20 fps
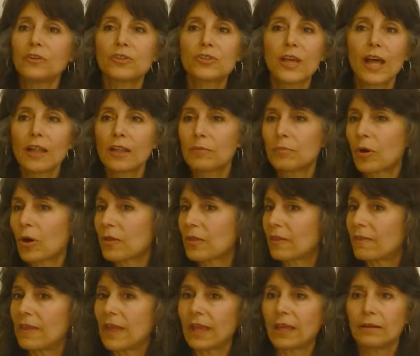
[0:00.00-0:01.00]
salad bar
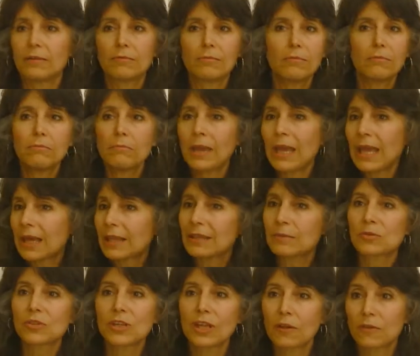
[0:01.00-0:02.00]
that they can make
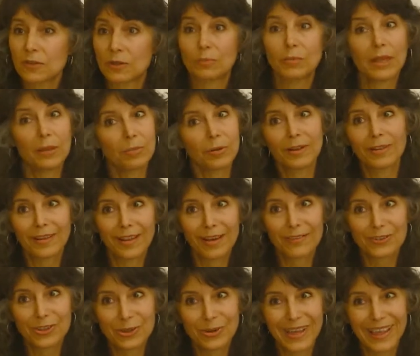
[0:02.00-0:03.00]
themselves, and people
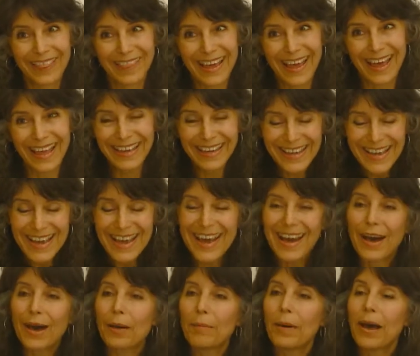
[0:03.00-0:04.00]
love doing that.
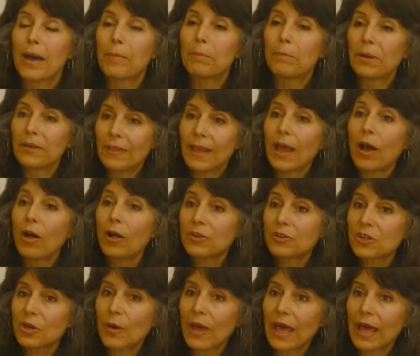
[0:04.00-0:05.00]
Um, but they
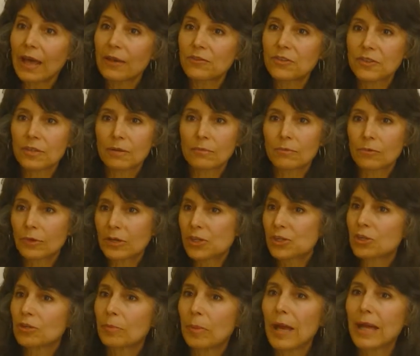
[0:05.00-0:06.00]
also have some
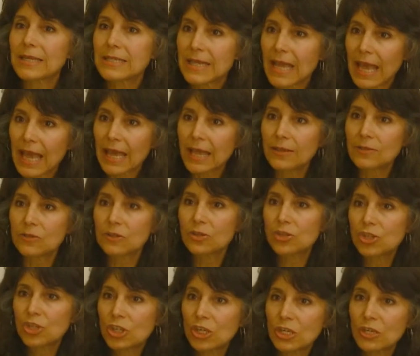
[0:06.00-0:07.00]
richer pâtés and
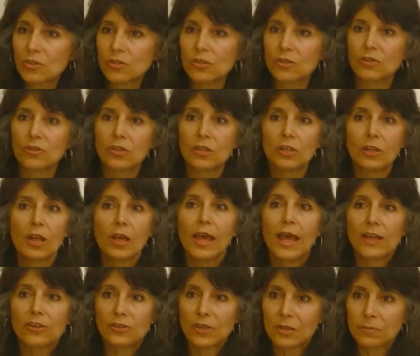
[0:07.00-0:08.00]
cheeses and,
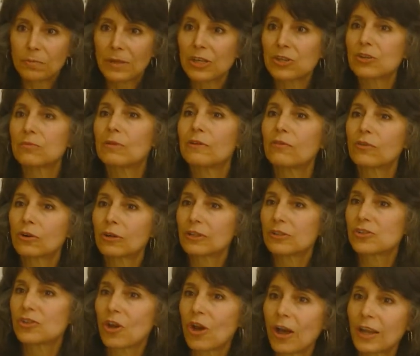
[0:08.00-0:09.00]
as I mentioned before,
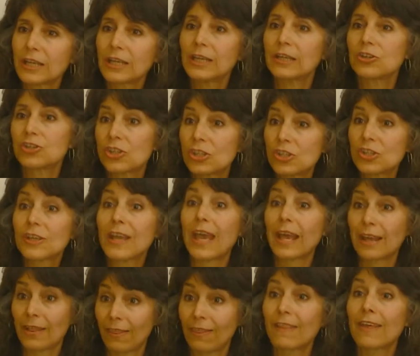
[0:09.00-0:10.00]
lasagna and
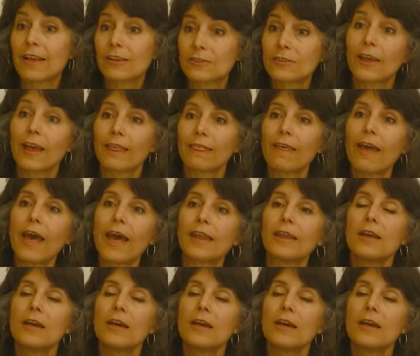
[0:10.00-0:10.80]
cheesecake and things like that,